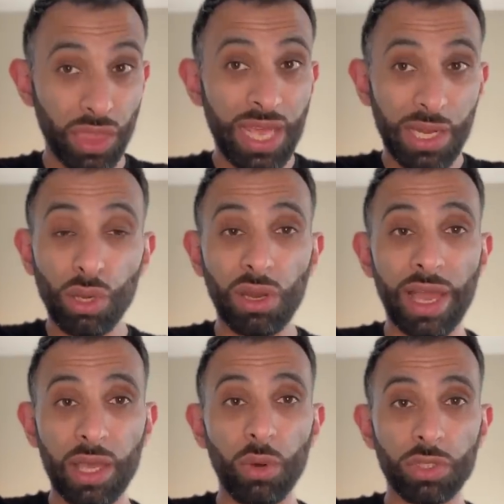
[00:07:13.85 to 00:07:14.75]
it looked
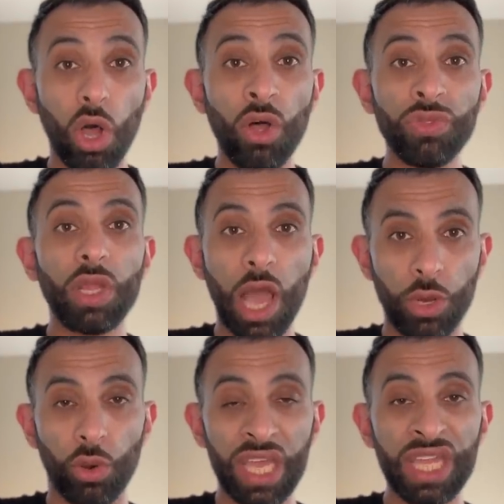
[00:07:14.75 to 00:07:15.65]
like it was on the
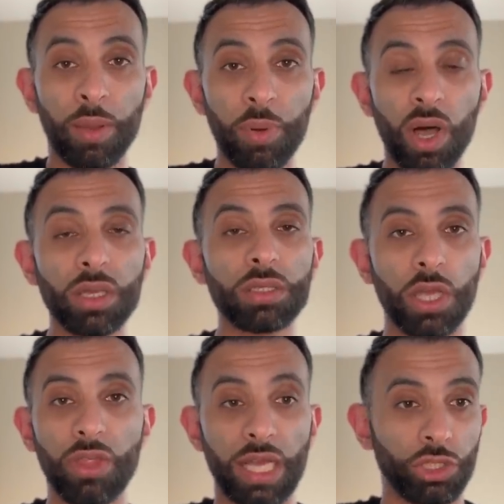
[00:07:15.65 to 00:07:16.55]
line or in the box.
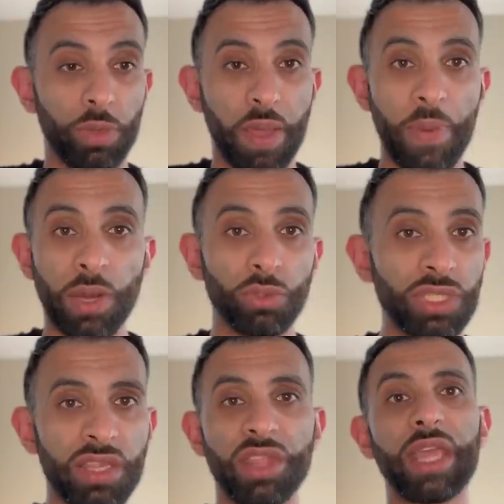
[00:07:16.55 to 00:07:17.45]
So that should be a
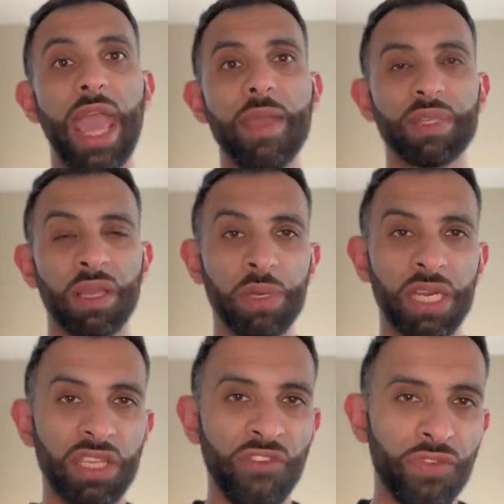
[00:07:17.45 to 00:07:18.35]
penalty. And then the game is
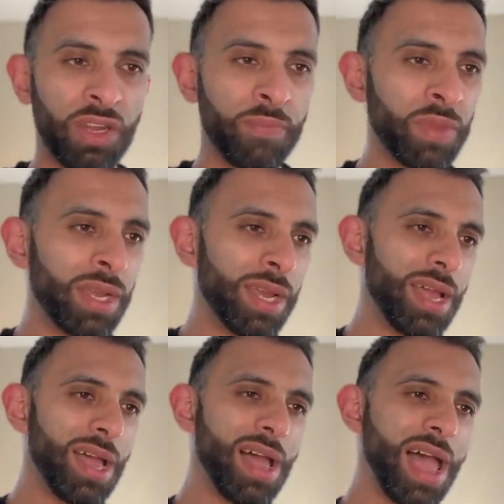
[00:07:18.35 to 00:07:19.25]
completely different.
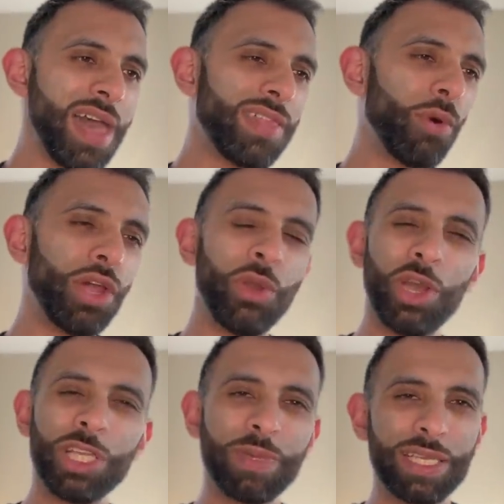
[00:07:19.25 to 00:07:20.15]
And then what
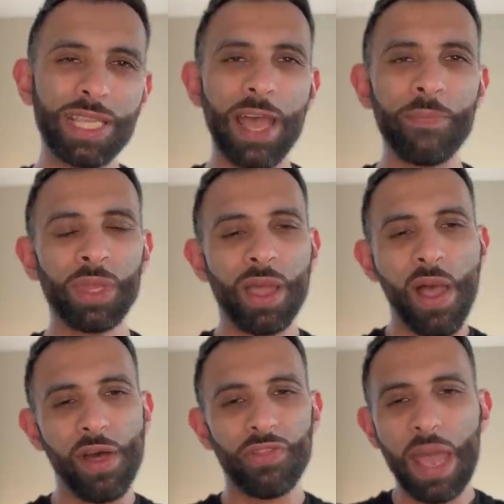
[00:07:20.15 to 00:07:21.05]
annoys me is that
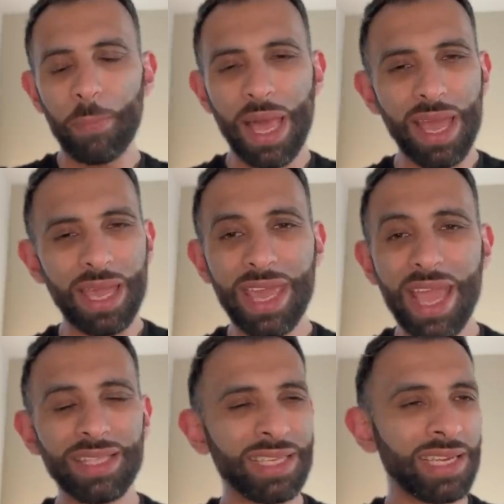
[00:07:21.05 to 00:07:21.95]
their player
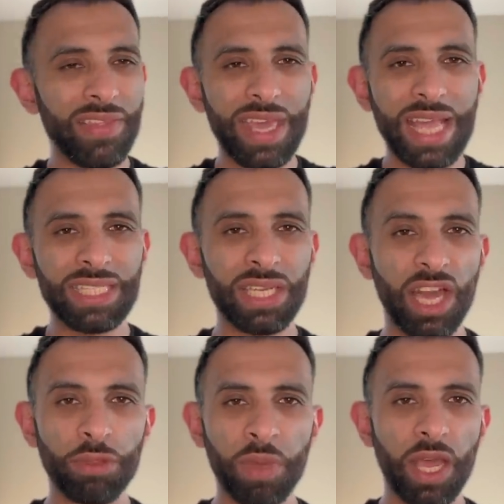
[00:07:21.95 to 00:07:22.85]
Yates in like the
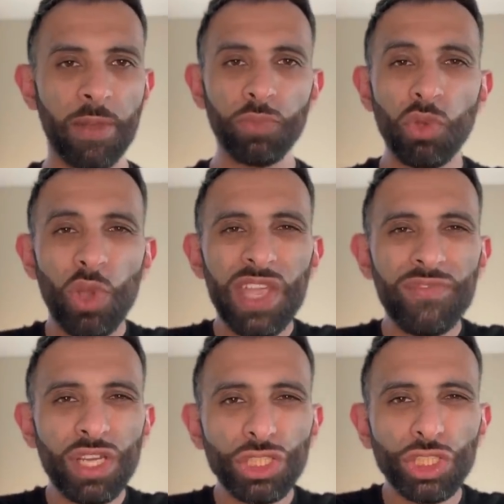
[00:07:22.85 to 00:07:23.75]
89th minute, not
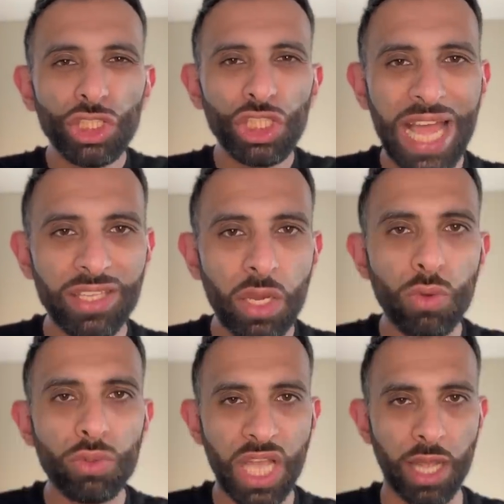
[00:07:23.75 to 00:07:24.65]
even a
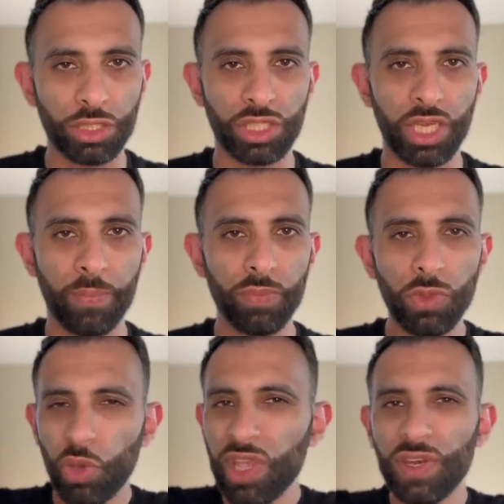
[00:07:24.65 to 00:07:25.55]
shadow touched him.
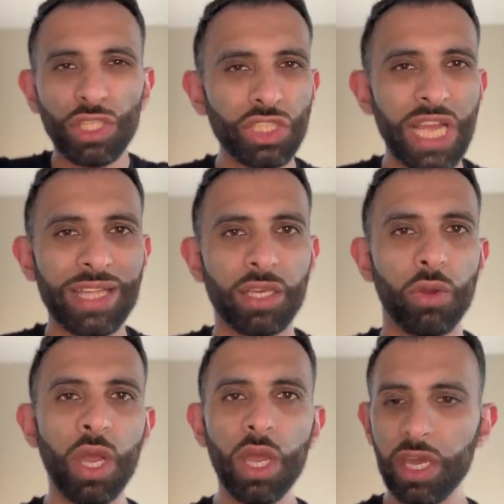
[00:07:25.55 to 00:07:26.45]
Not even a
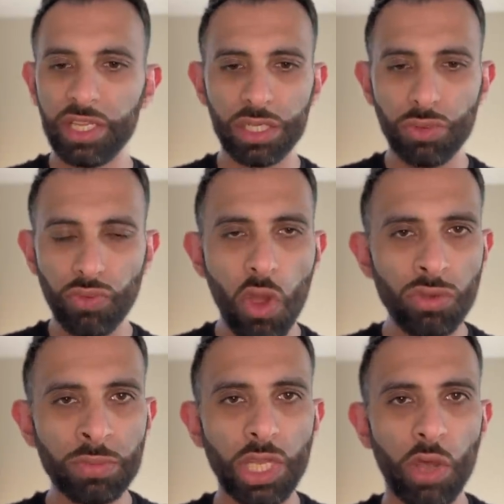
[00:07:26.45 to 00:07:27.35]
shadow. He just
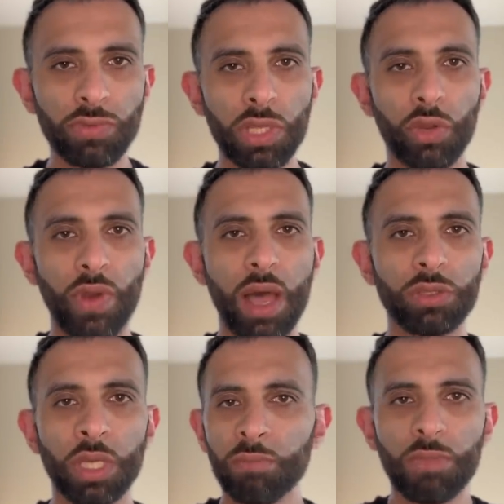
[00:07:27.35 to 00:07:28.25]
throws himself to the
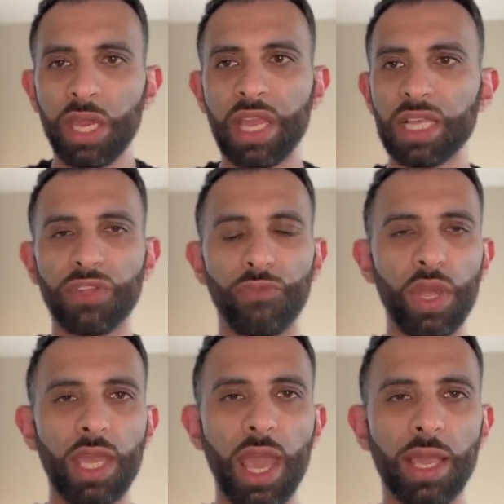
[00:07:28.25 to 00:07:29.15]
ground and he gets the
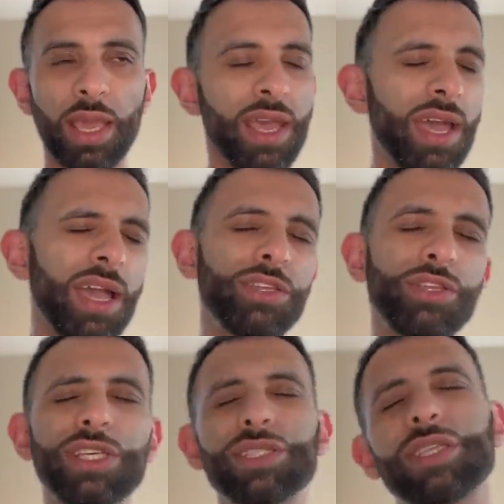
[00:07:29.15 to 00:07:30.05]
free kick. And
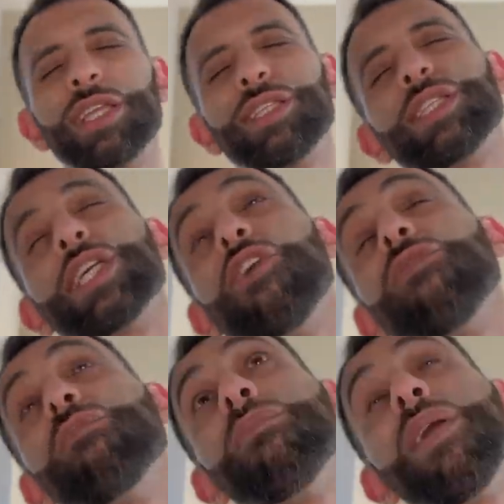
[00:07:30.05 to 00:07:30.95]
you just think to
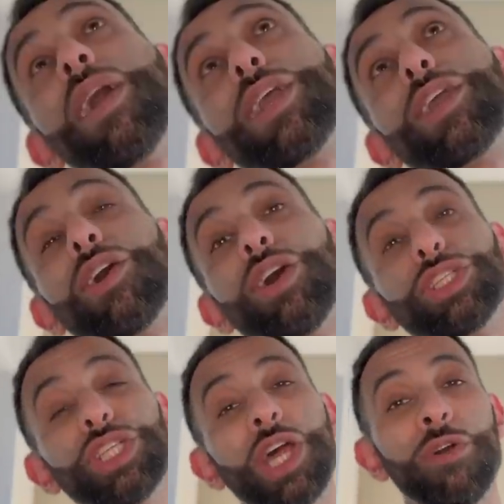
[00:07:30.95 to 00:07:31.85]
yourself, my
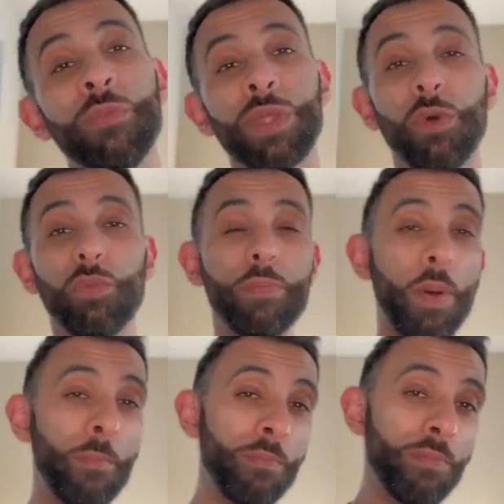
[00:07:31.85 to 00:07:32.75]
God, you know, we
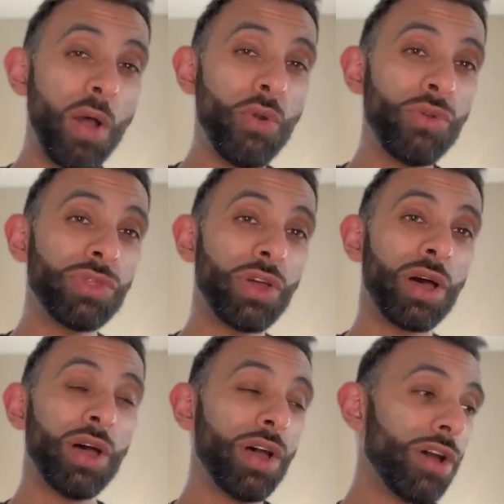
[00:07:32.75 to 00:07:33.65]
bemoan
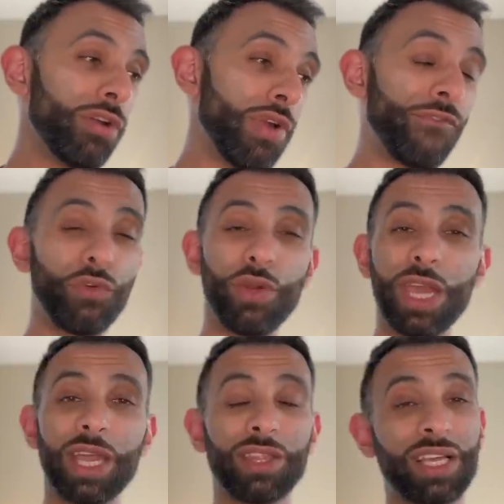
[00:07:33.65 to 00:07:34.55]
the
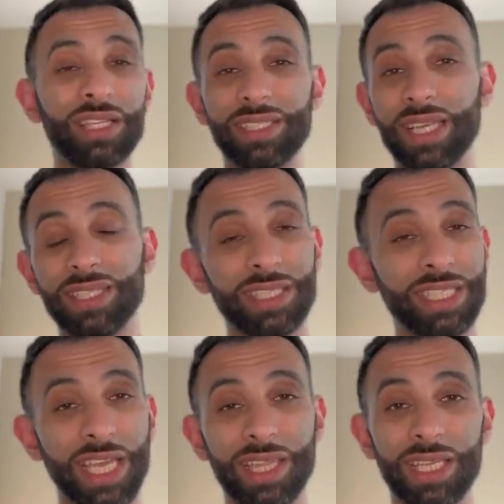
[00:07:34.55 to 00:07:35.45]
refereeing and the
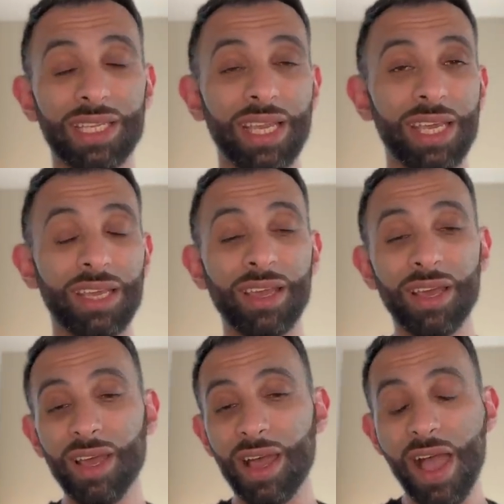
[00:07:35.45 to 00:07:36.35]
consistency in this league.
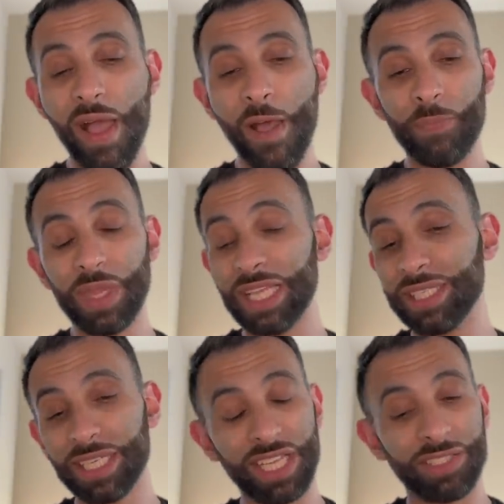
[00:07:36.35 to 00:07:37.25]
Um, it
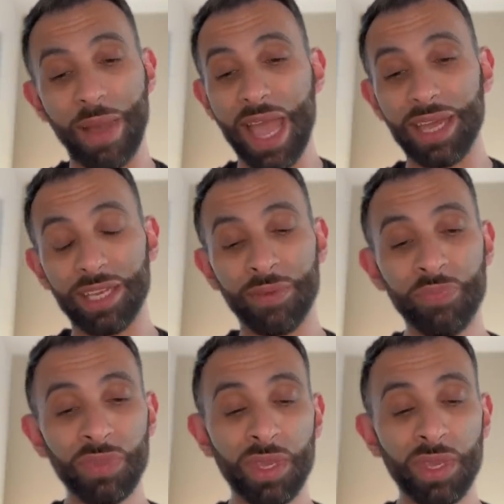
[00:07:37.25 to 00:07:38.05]
just does my head in.